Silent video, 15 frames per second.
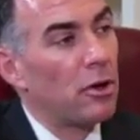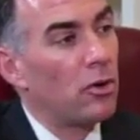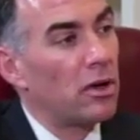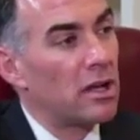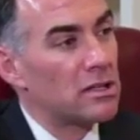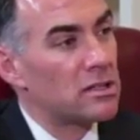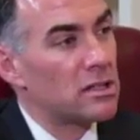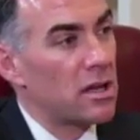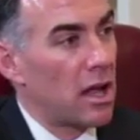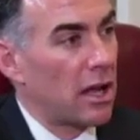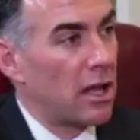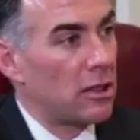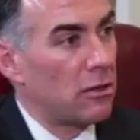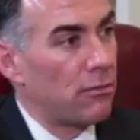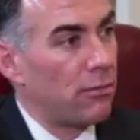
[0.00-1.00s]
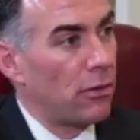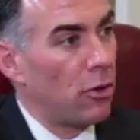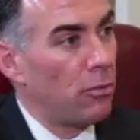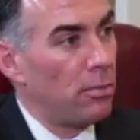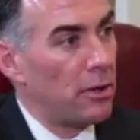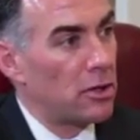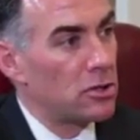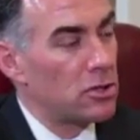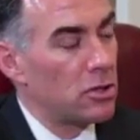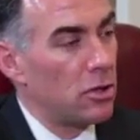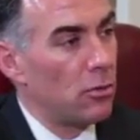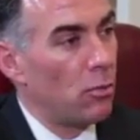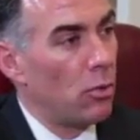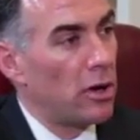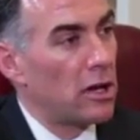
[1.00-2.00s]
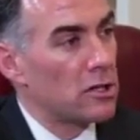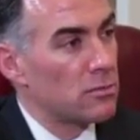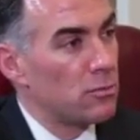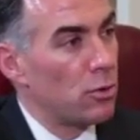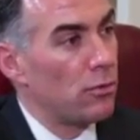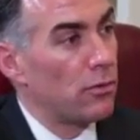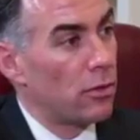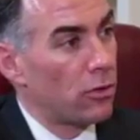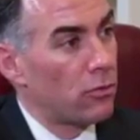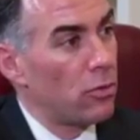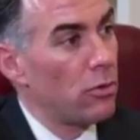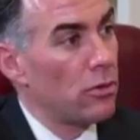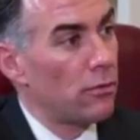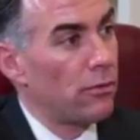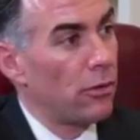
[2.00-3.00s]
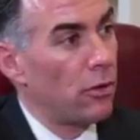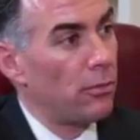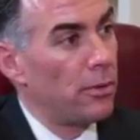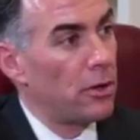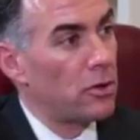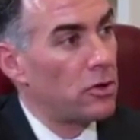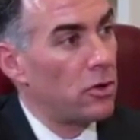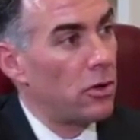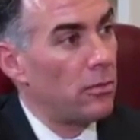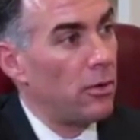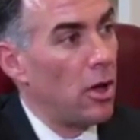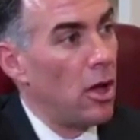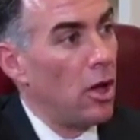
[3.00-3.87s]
gets stuck in the fallopian tube when it's moving through the fallopian tube,